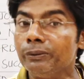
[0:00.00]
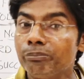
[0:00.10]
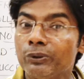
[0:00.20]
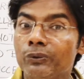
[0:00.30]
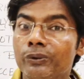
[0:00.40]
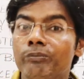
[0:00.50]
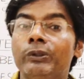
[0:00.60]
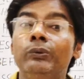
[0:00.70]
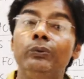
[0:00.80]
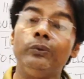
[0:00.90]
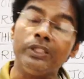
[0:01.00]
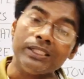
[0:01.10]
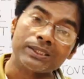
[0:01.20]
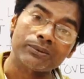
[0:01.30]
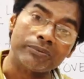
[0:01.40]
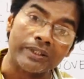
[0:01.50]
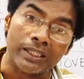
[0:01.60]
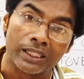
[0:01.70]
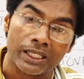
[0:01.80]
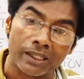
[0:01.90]
the poem who is
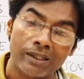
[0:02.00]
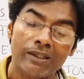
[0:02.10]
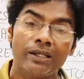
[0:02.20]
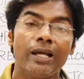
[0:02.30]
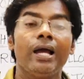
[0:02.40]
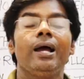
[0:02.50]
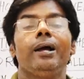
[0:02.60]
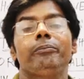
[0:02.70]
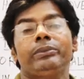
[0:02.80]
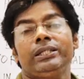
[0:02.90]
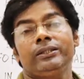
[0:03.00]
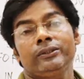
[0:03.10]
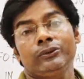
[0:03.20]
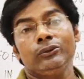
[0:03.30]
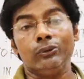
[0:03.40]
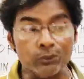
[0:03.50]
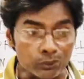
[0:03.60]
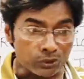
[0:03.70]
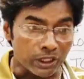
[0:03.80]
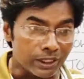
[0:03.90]
feeling happy,
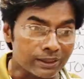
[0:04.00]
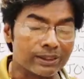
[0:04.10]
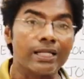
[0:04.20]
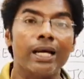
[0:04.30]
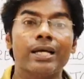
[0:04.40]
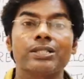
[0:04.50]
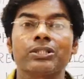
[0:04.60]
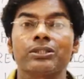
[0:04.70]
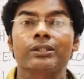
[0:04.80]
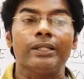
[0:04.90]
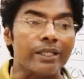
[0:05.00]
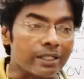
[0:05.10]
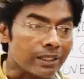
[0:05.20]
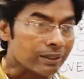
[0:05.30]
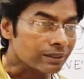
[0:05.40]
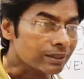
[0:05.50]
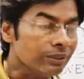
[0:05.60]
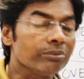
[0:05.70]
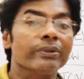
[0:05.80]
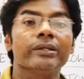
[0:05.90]
who thinks that it is
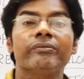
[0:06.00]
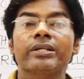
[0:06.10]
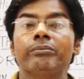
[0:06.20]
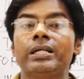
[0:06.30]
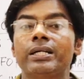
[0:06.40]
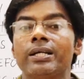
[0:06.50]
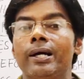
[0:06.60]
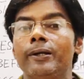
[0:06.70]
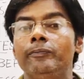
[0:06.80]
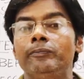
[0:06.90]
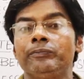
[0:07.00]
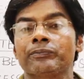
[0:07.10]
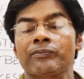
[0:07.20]
the favorable time.